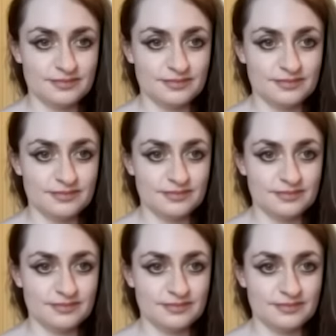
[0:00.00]

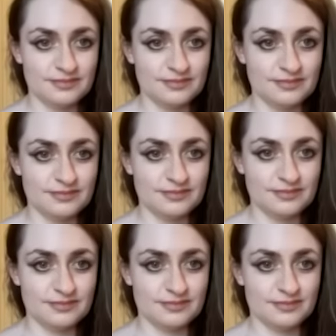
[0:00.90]

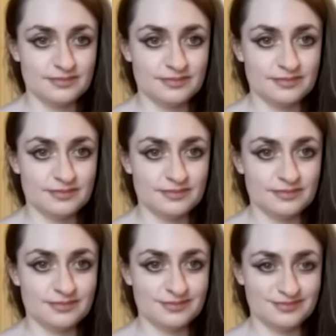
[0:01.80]

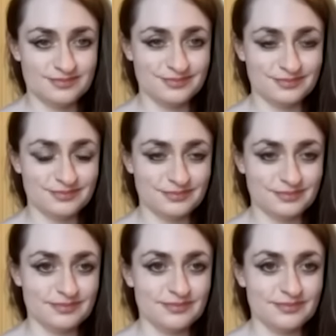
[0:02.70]
(silent)